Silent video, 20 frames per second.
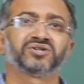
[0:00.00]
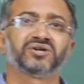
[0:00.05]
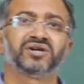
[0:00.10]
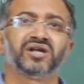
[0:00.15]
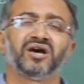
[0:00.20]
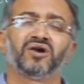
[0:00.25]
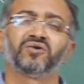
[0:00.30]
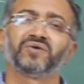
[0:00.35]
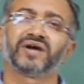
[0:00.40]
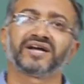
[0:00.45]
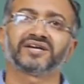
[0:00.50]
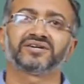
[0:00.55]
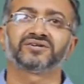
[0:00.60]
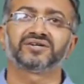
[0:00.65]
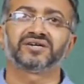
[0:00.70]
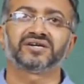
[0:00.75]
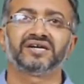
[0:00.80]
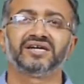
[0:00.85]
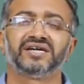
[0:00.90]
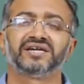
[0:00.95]
on how
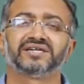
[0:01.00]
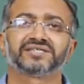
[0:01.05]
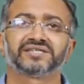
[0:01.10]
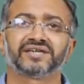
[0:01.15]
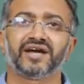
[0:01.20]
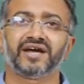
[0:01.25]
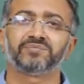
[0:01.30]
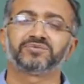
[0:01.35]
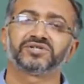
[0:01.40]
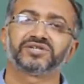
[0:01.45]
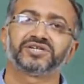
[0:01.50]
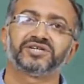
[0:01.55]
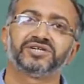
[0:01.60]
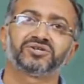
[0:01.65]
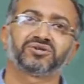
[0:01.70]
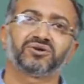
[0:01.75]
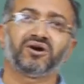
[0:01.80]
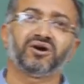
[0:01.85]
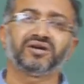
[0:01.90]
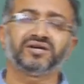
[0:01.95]
accurately it's capturing
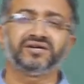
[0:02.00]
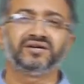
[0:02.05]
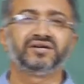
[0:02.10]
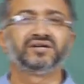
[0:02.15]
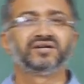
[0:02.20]
torque